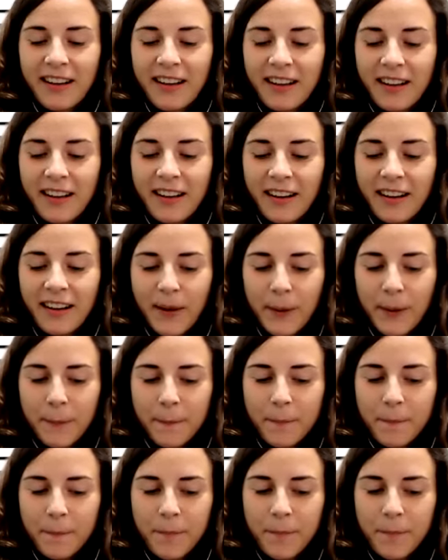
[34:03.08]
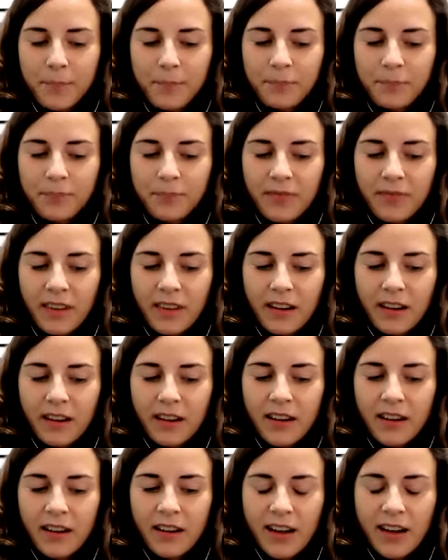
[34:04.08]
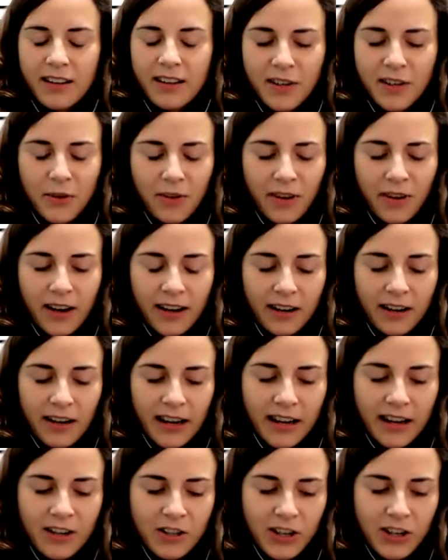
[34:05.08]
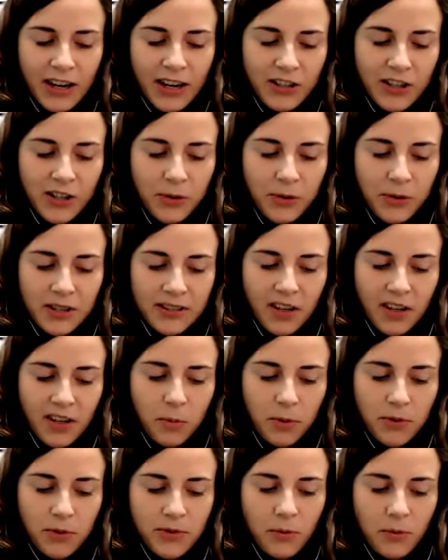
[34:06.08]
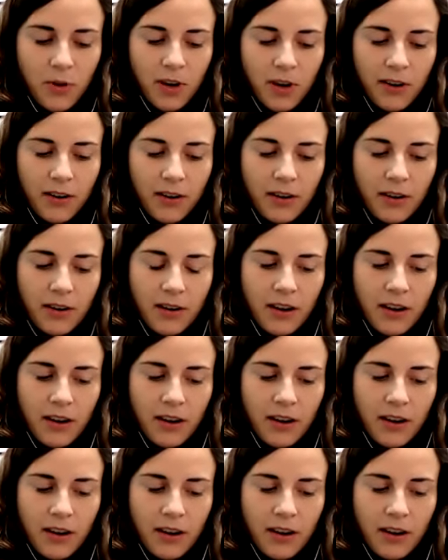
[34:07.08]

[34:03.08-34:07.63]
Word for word: um, and so I, I can share two examples one